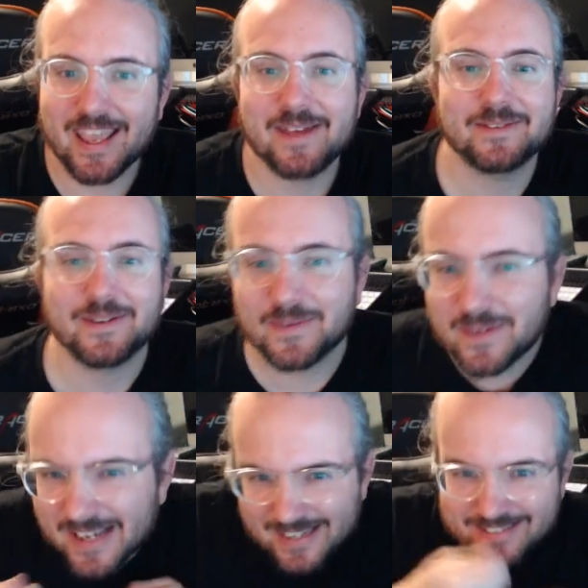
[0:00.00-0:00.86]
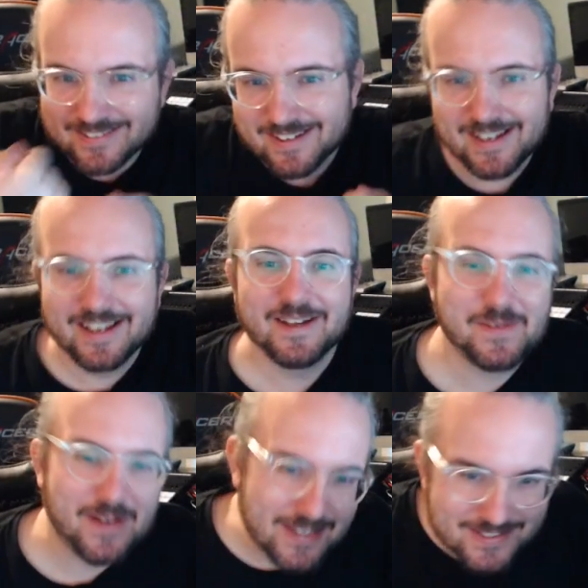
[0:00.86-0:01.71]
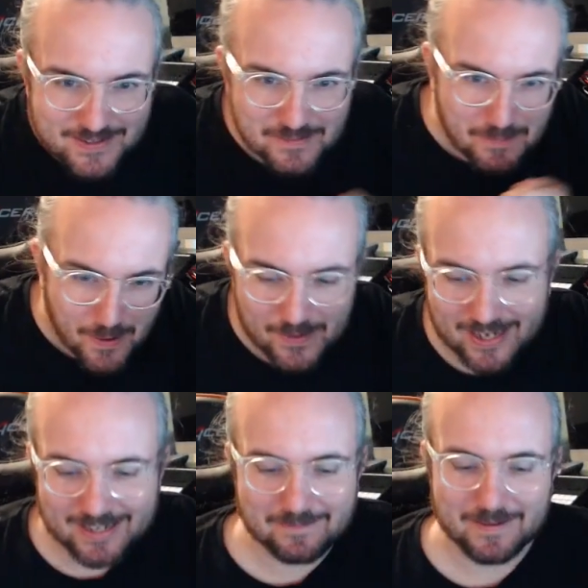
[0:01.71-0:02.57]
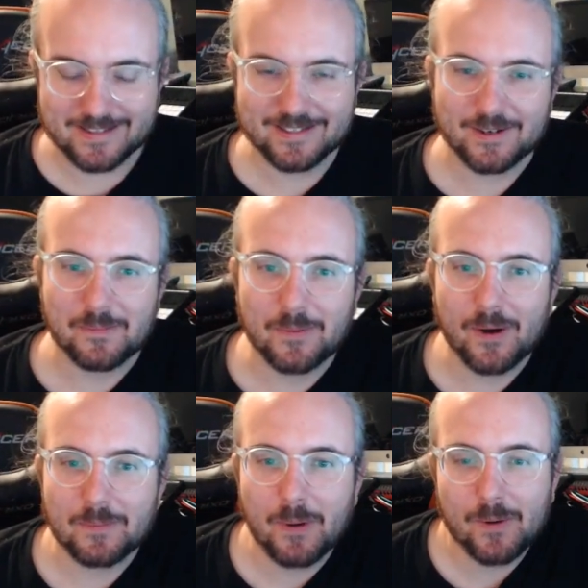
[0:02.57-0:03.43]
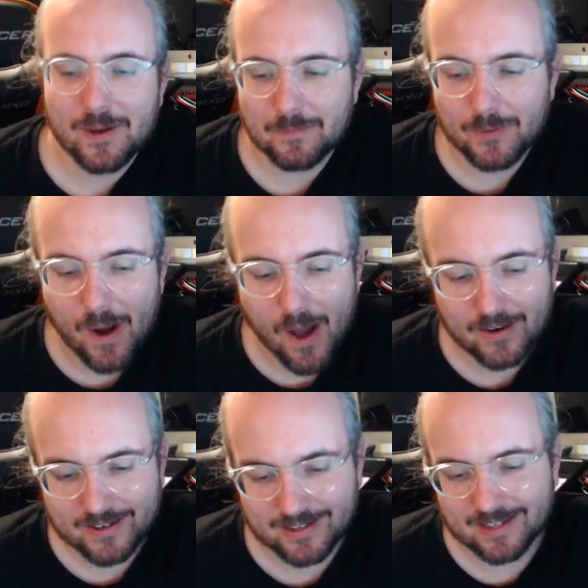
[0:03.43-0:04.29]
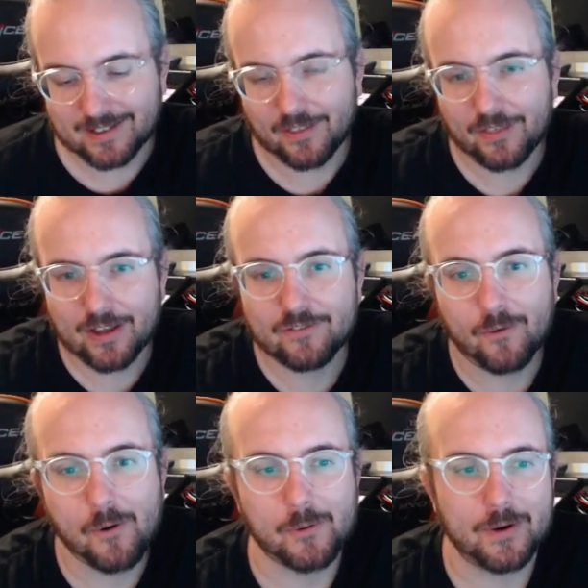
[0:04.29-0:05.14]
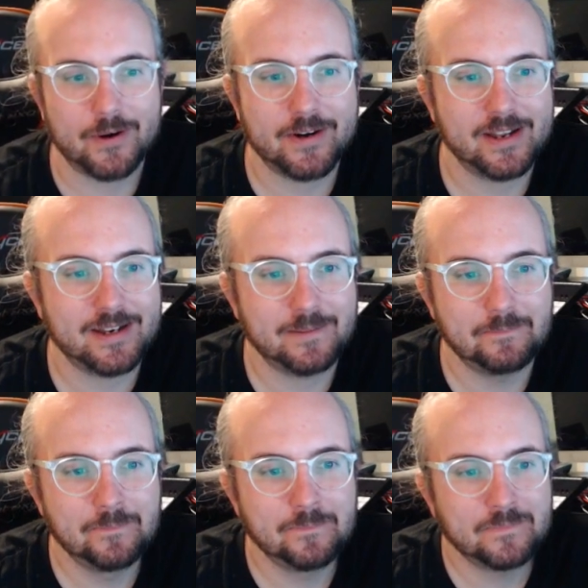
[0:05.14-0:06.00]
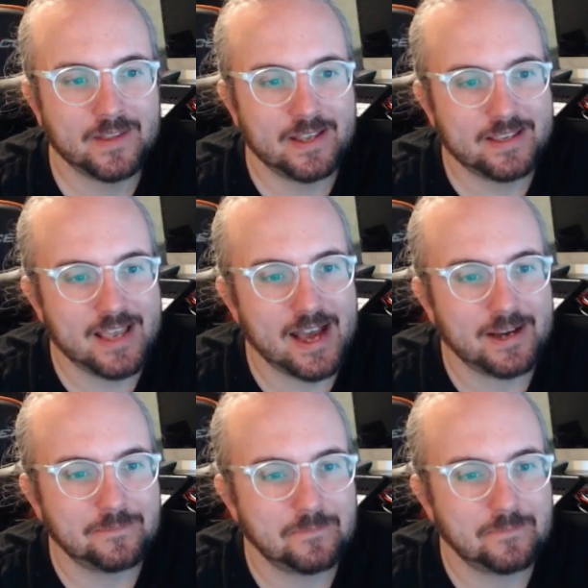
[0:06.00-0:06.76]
games. You know, we got to poke a little bit. You know, poke and prod and think forward and yeah.